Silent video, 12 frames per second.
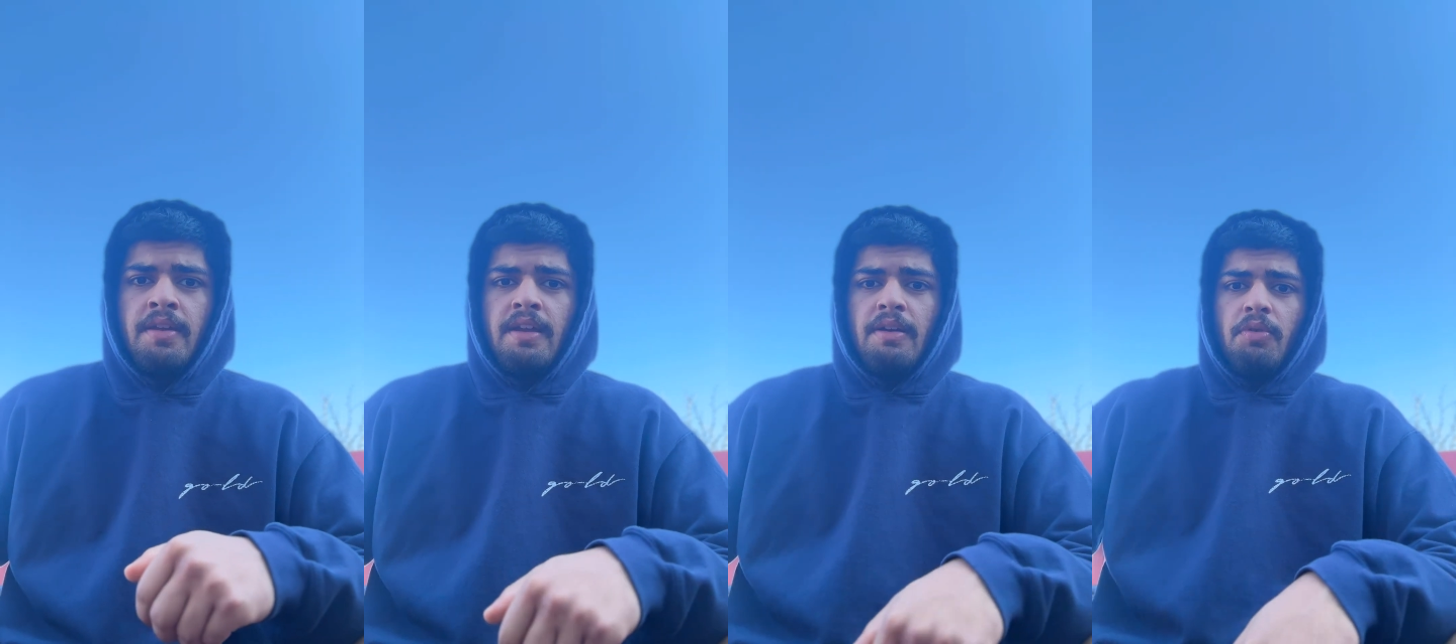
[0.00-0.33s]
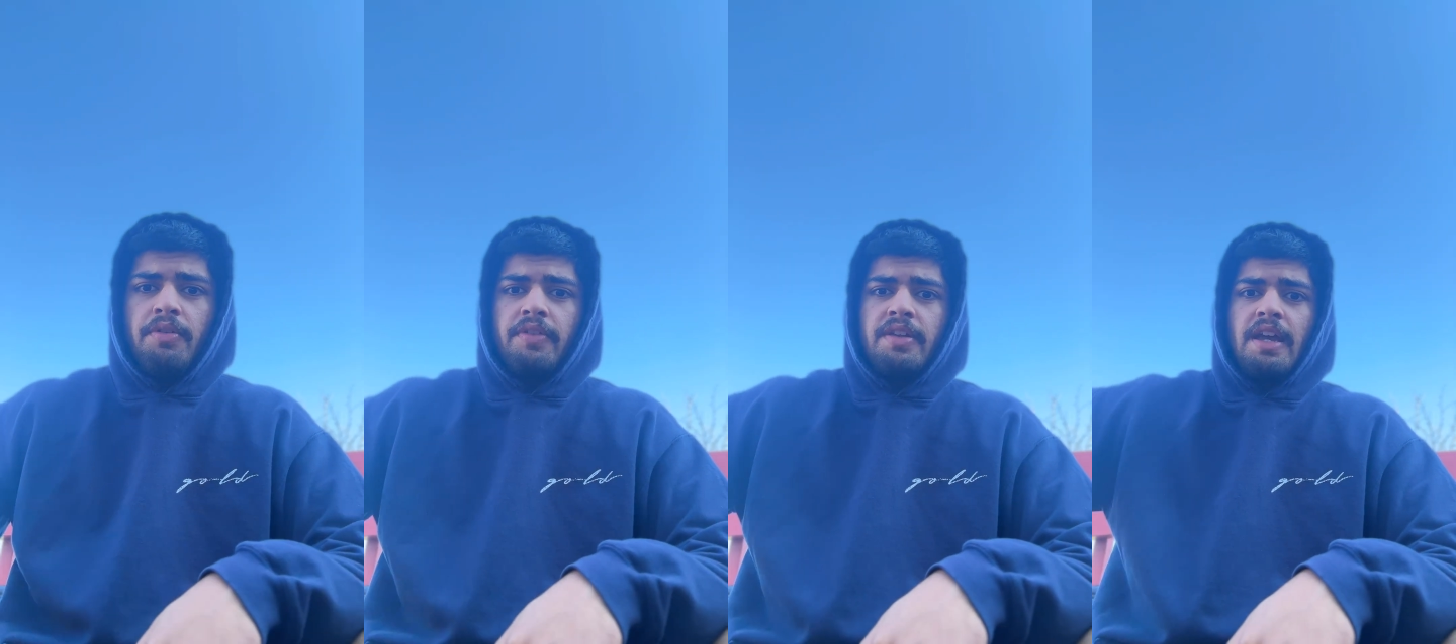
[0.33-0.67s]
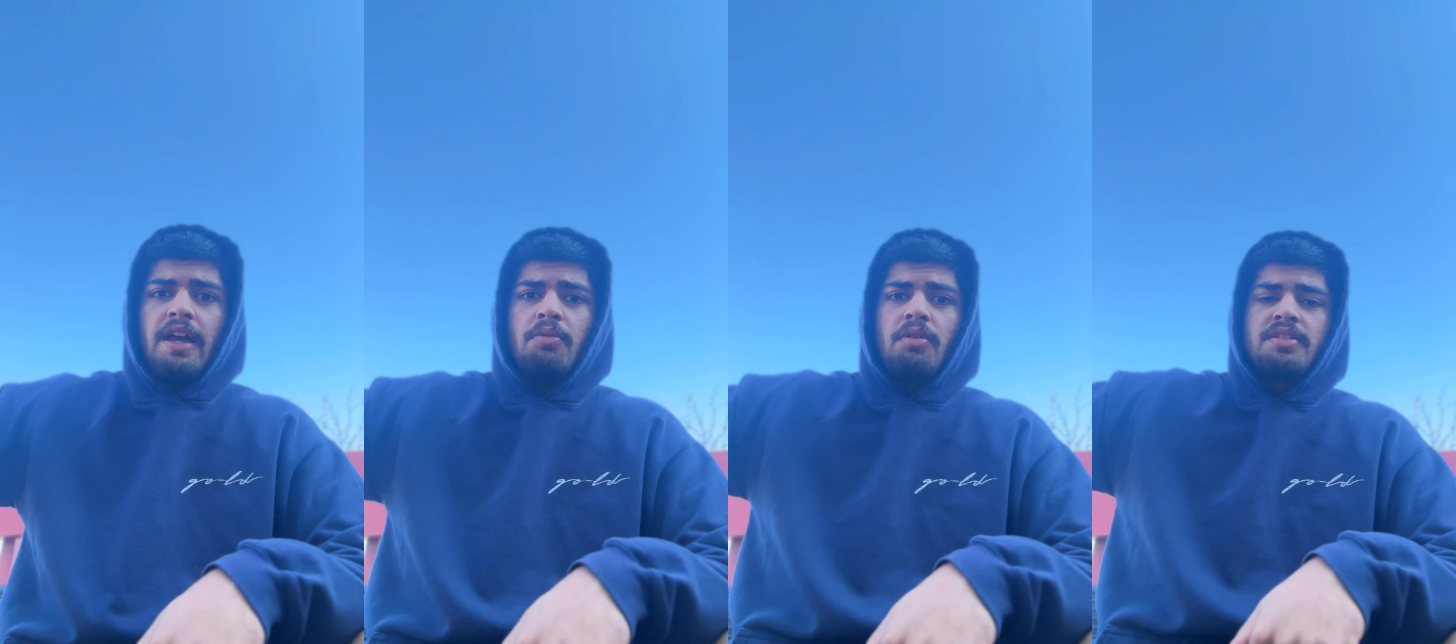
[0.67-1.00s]
Well, if the
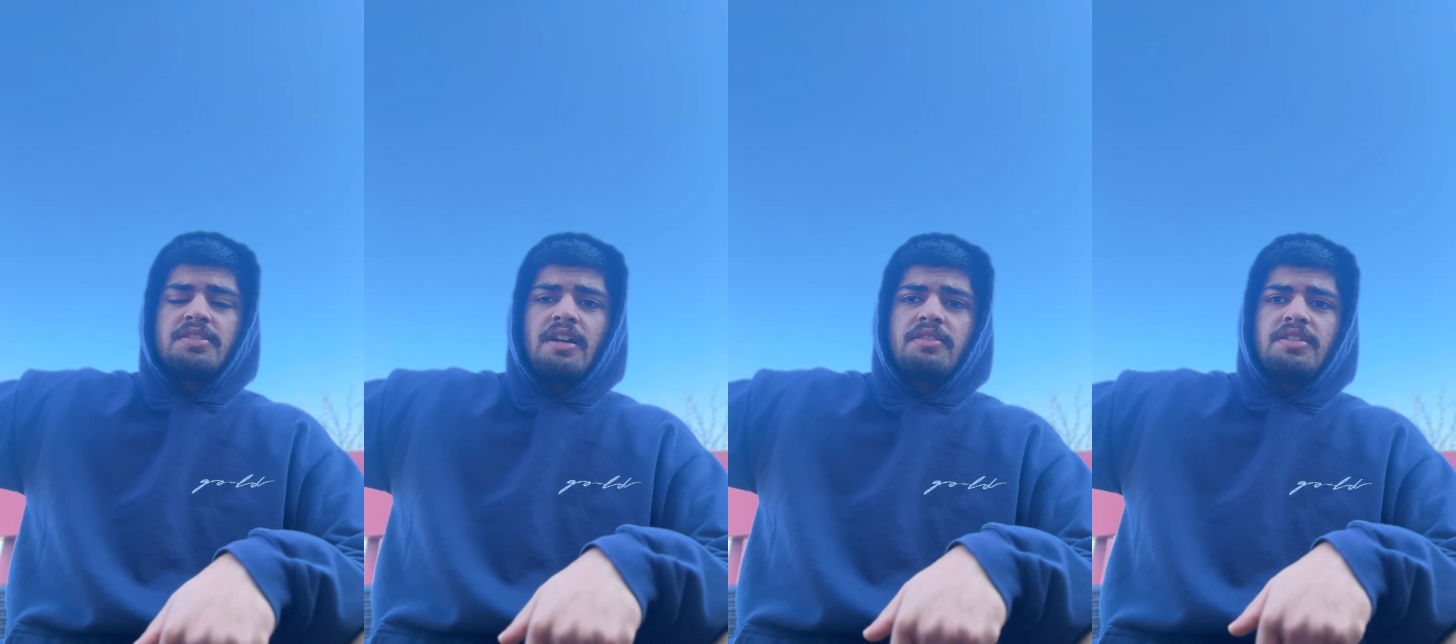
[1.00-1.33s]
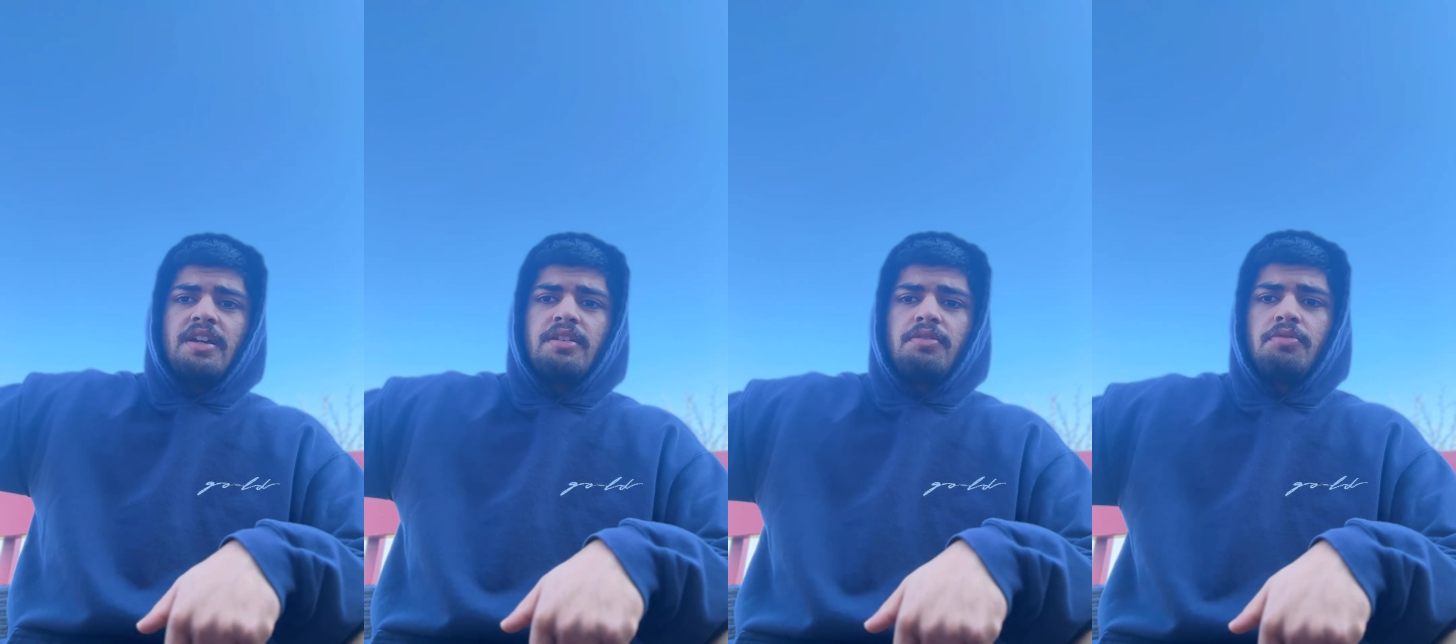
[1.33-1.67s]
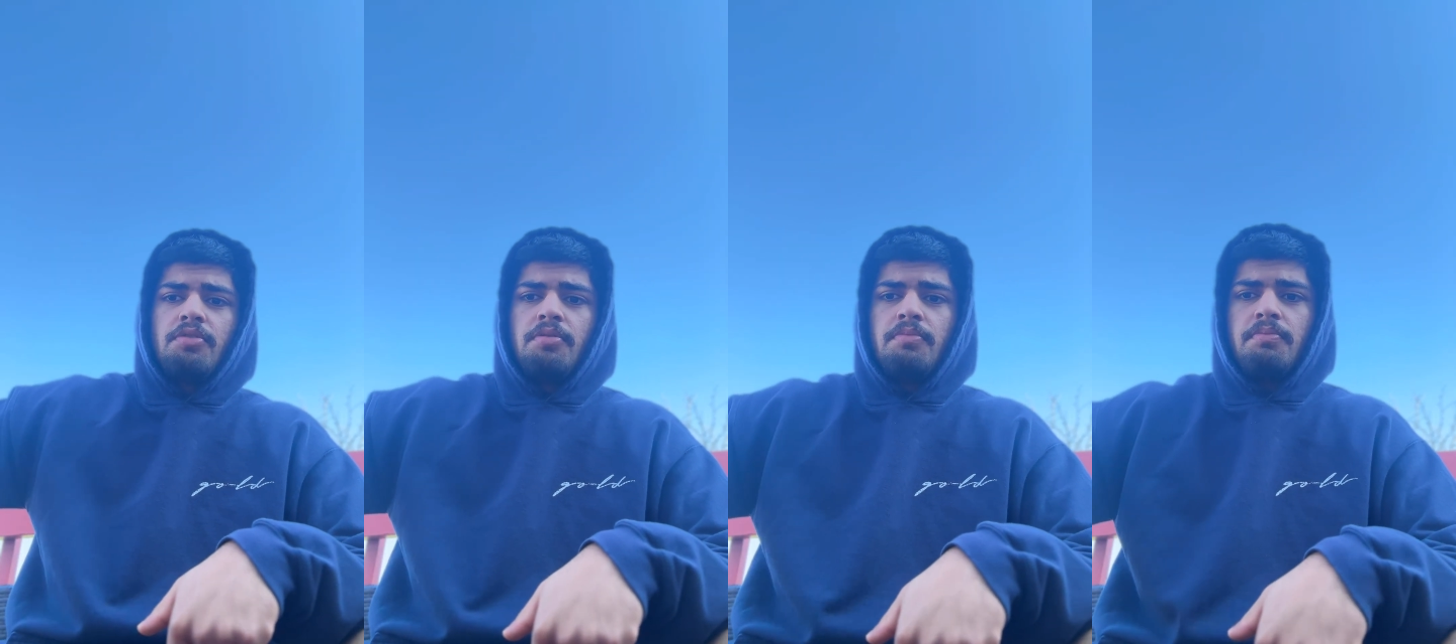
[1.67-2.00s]
cat walks outside the
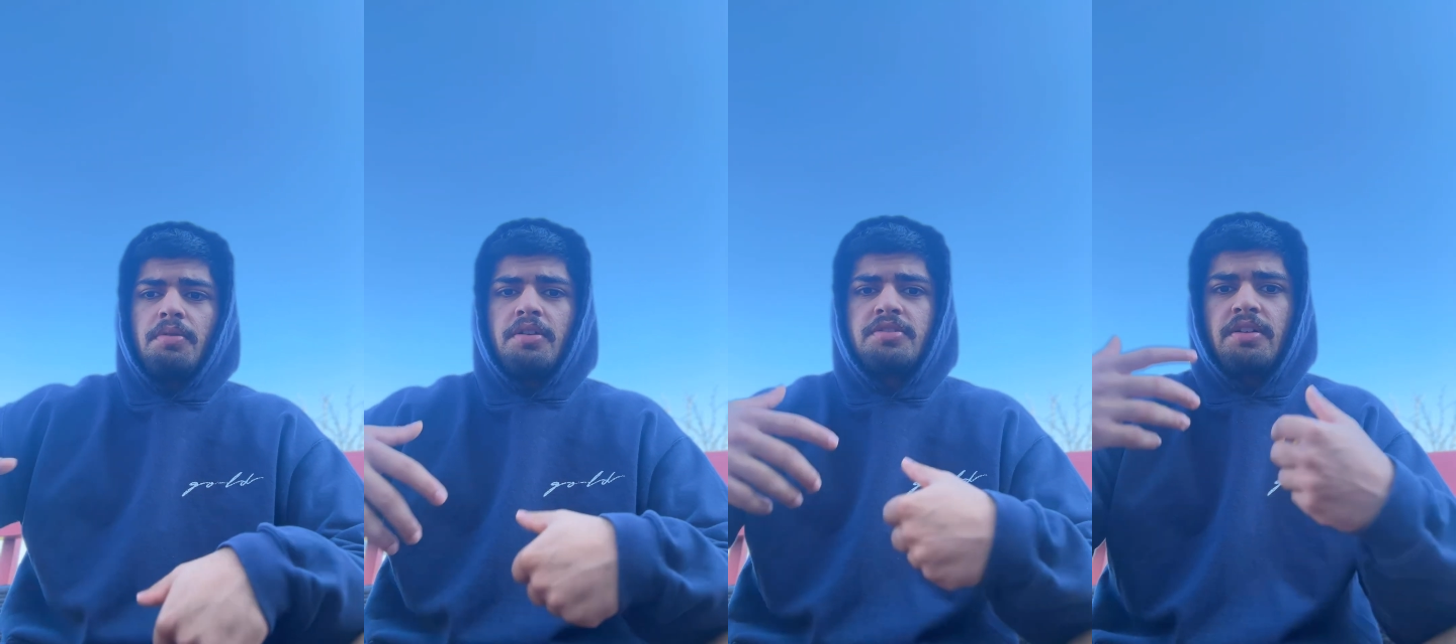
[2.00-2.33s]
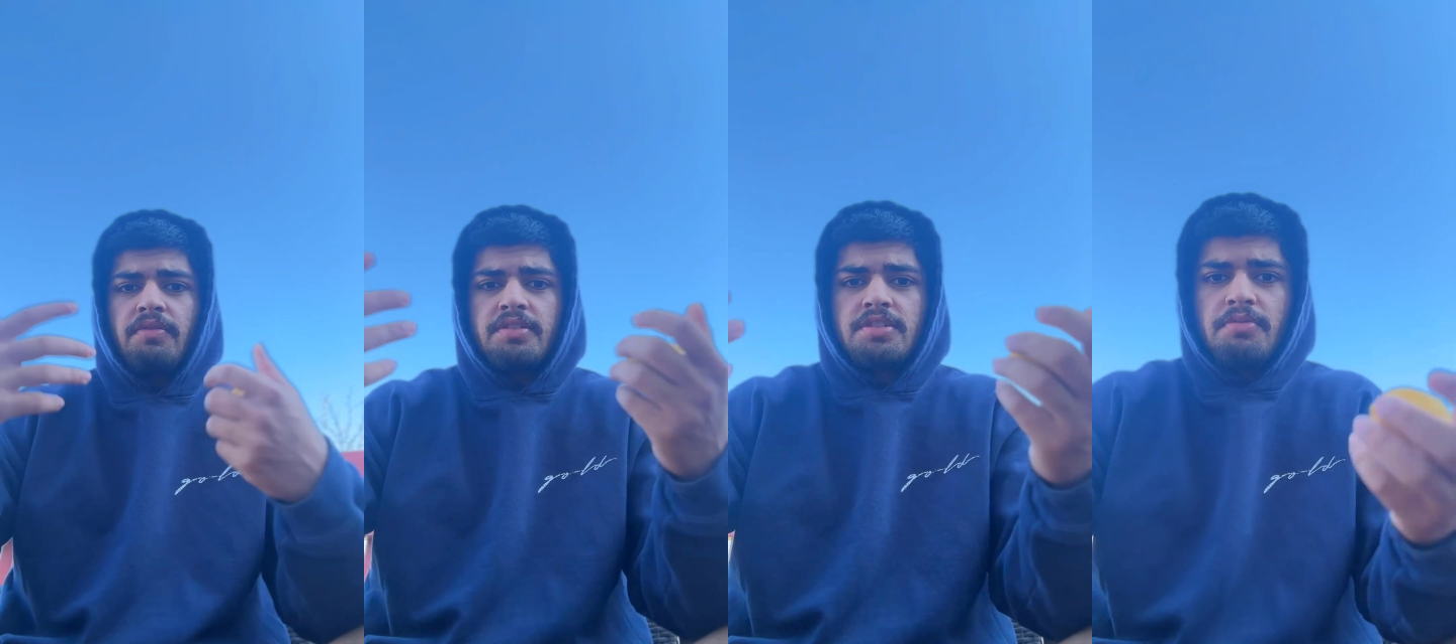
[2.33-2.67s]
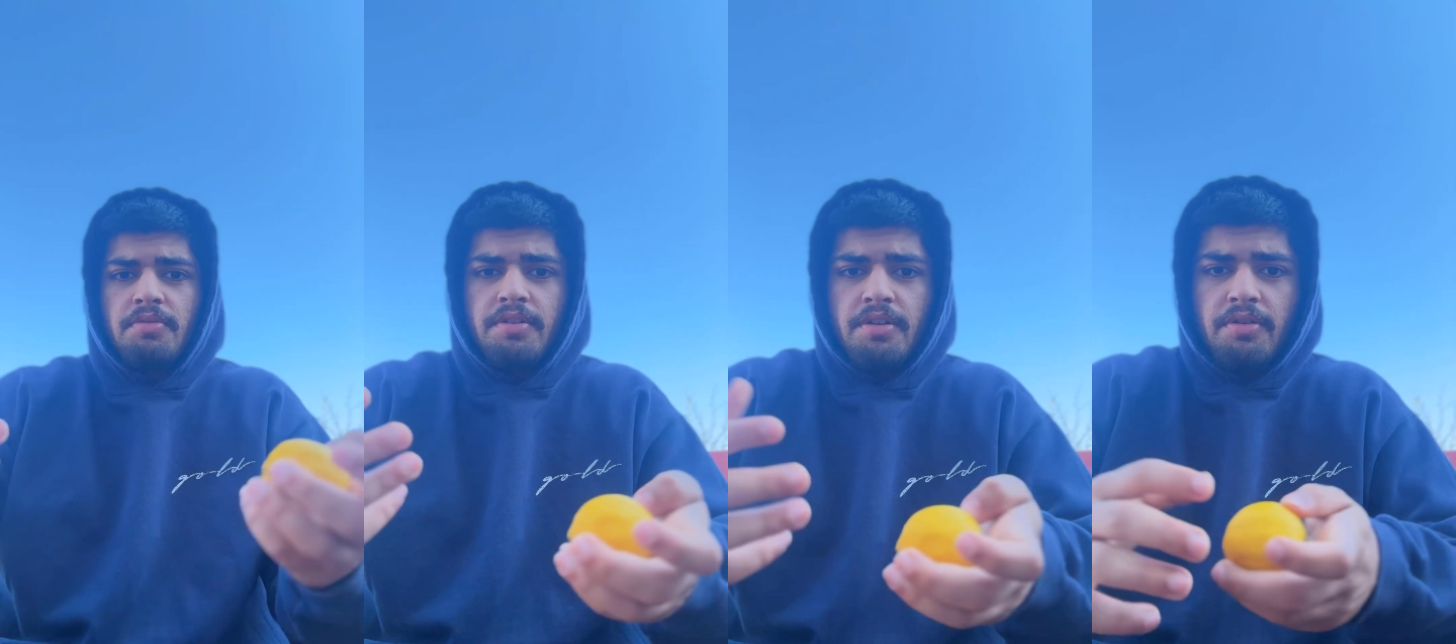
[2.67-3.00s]
room, Bertrand Russell
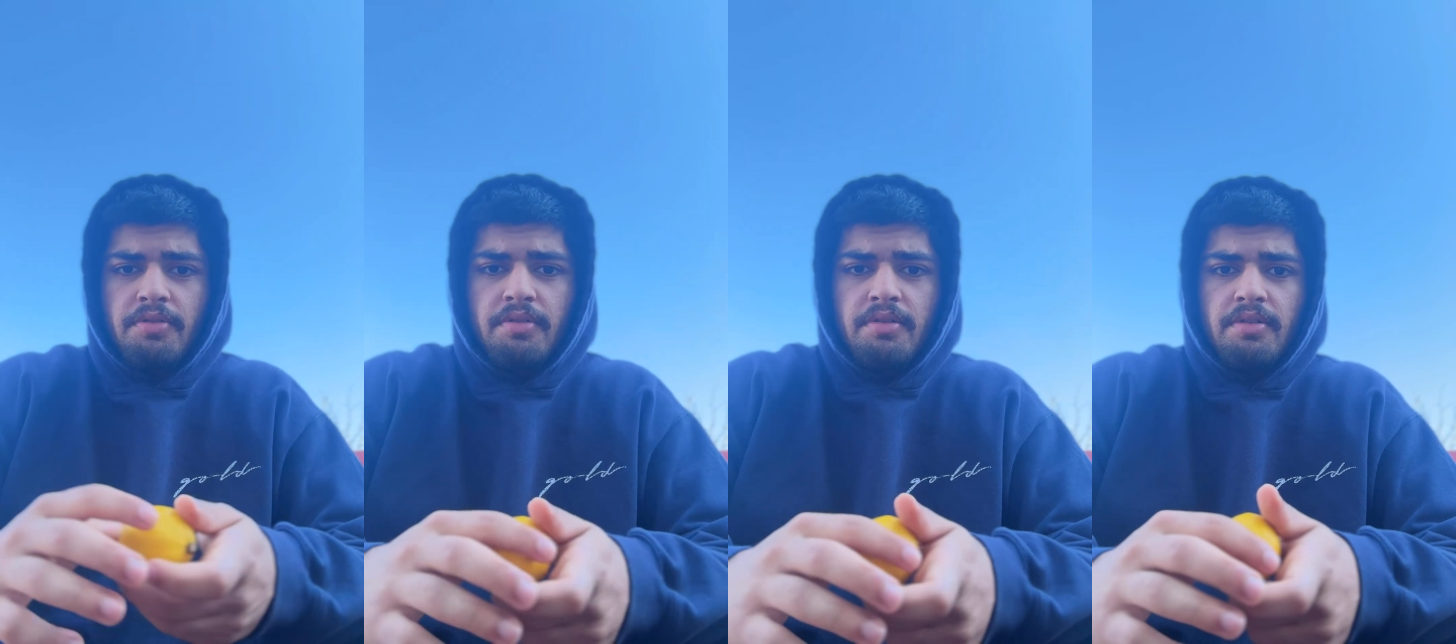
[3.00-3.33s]
would note